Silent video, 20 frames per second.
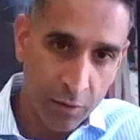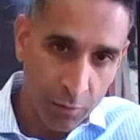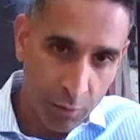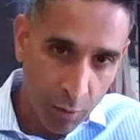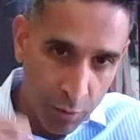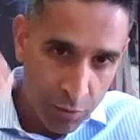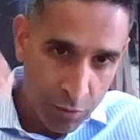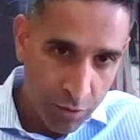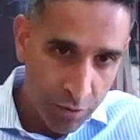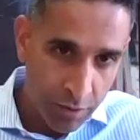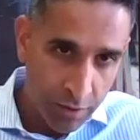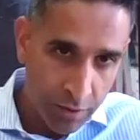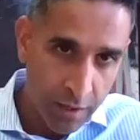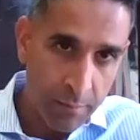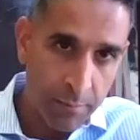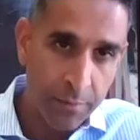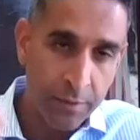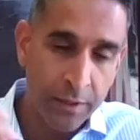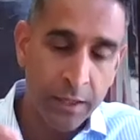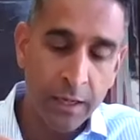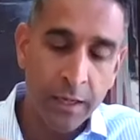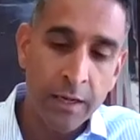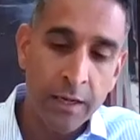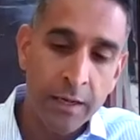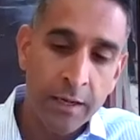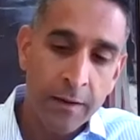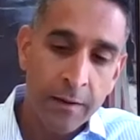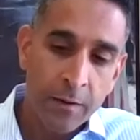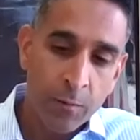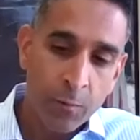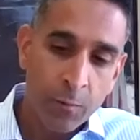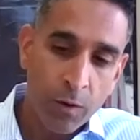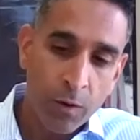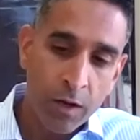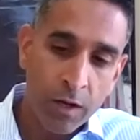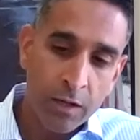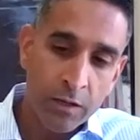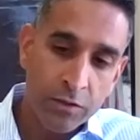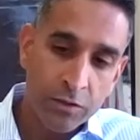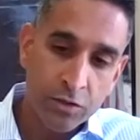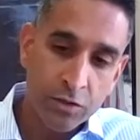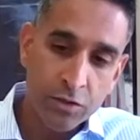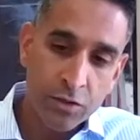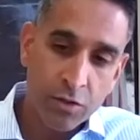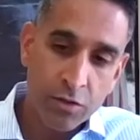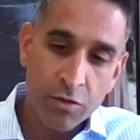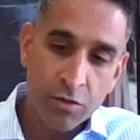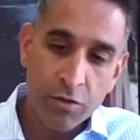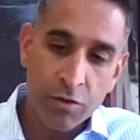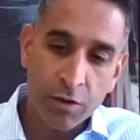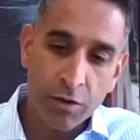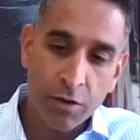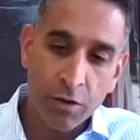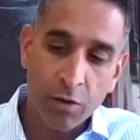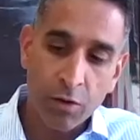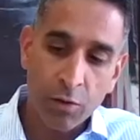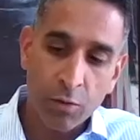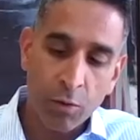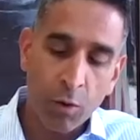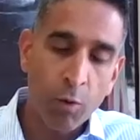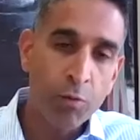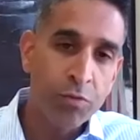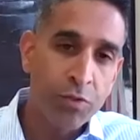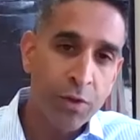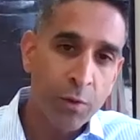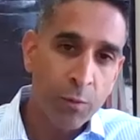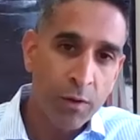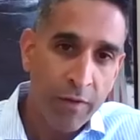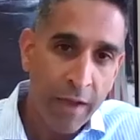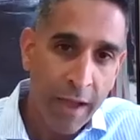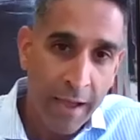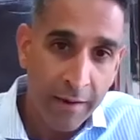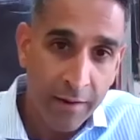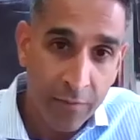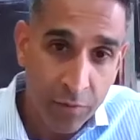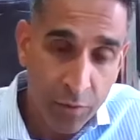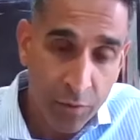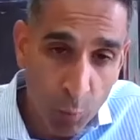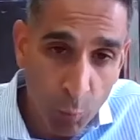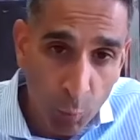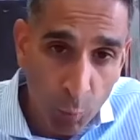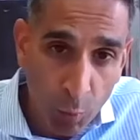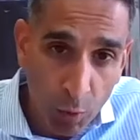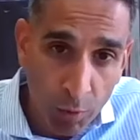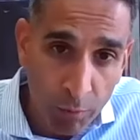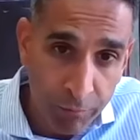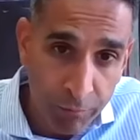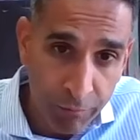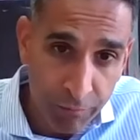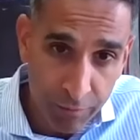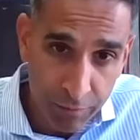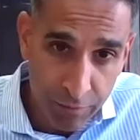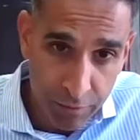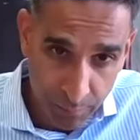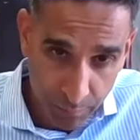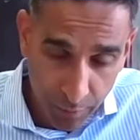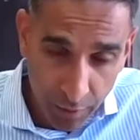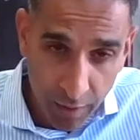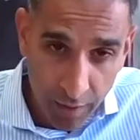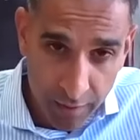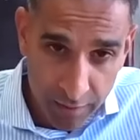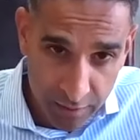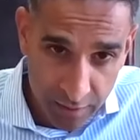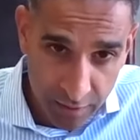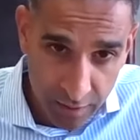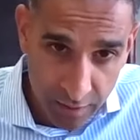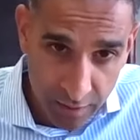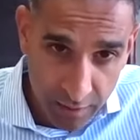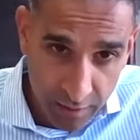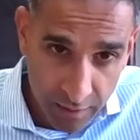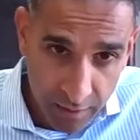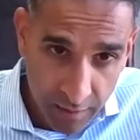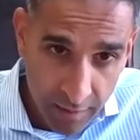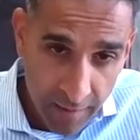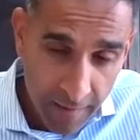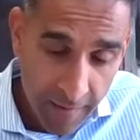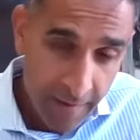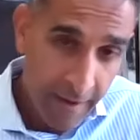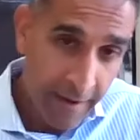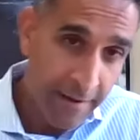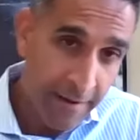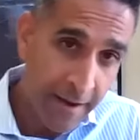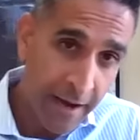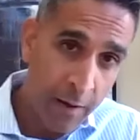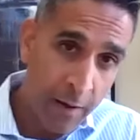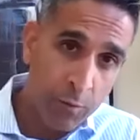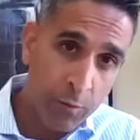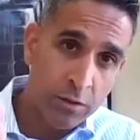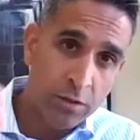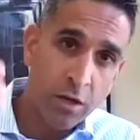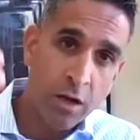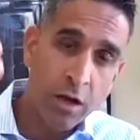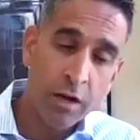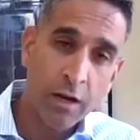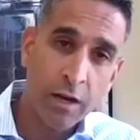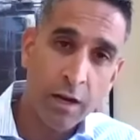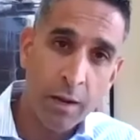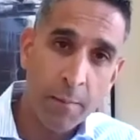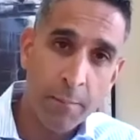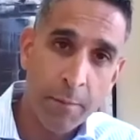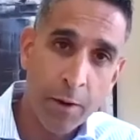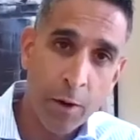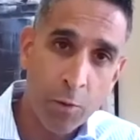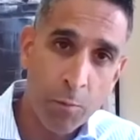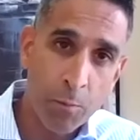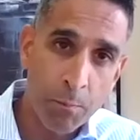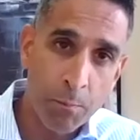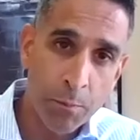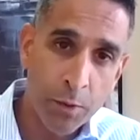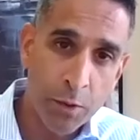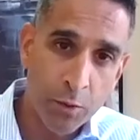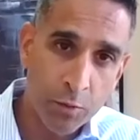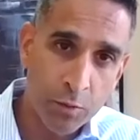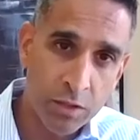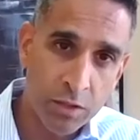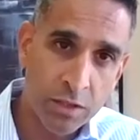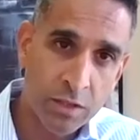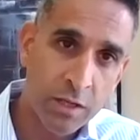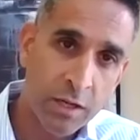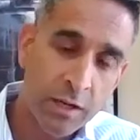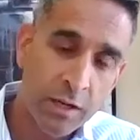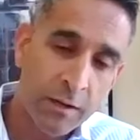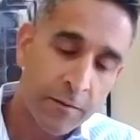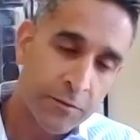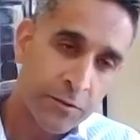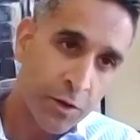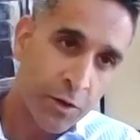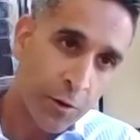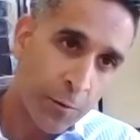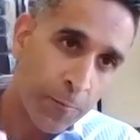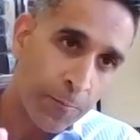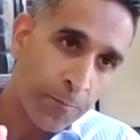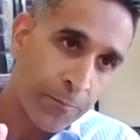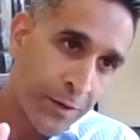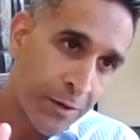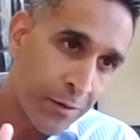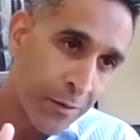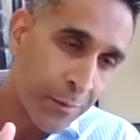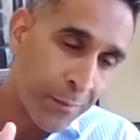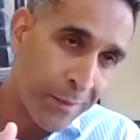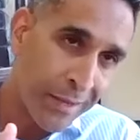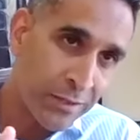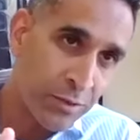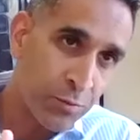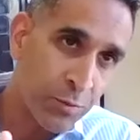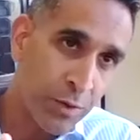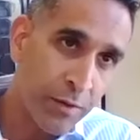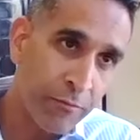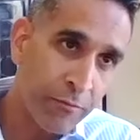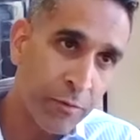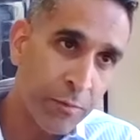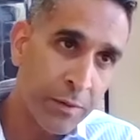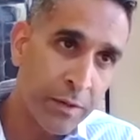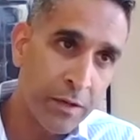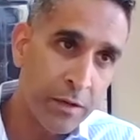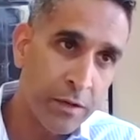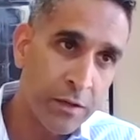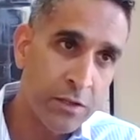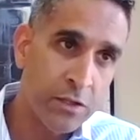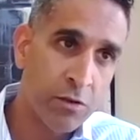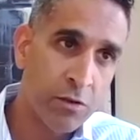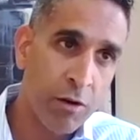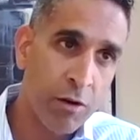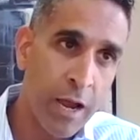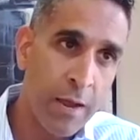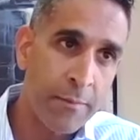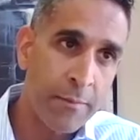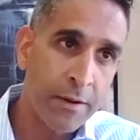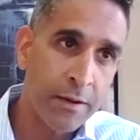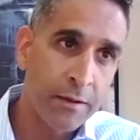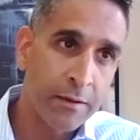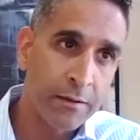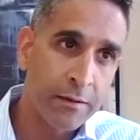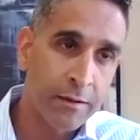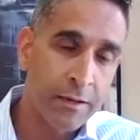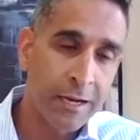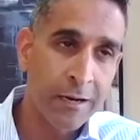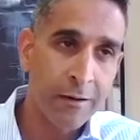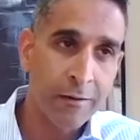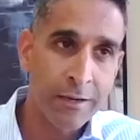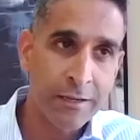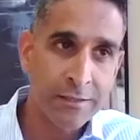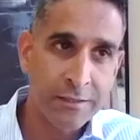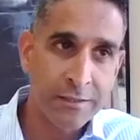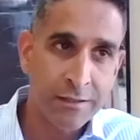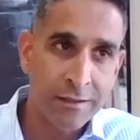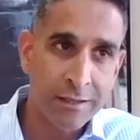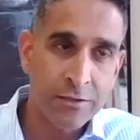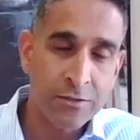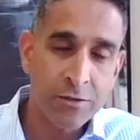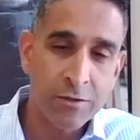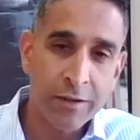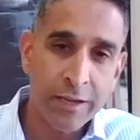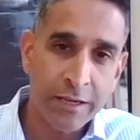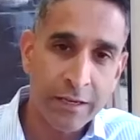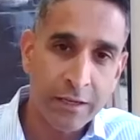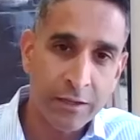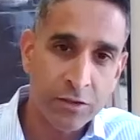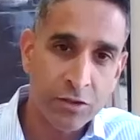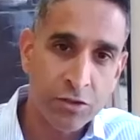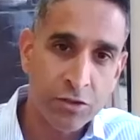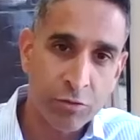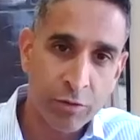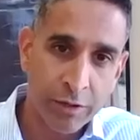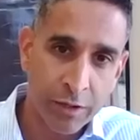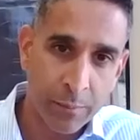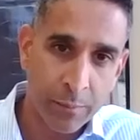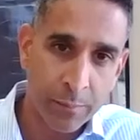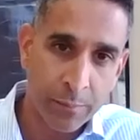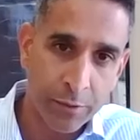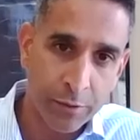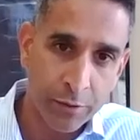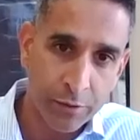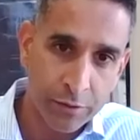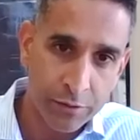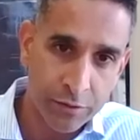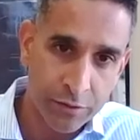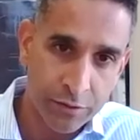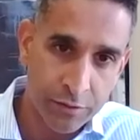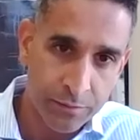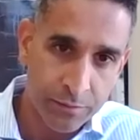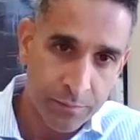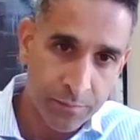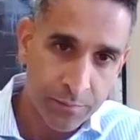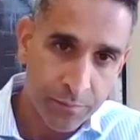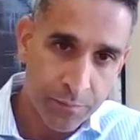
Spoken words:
the growth of the company was the growth that we've had at the Wolf deposit. And now we're talking about Moose. So, you know, the best way for me to describe it, Carrie, is these are like a string of pearls,